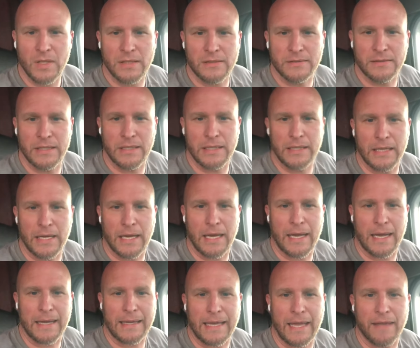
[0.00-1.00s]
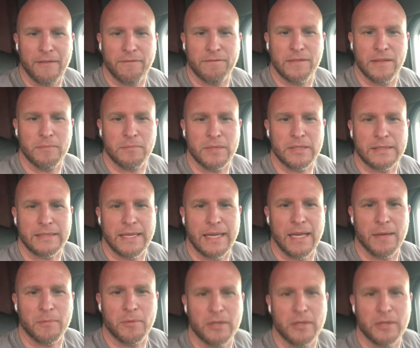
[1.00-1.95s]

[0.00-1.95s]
see, I can't flip this camera.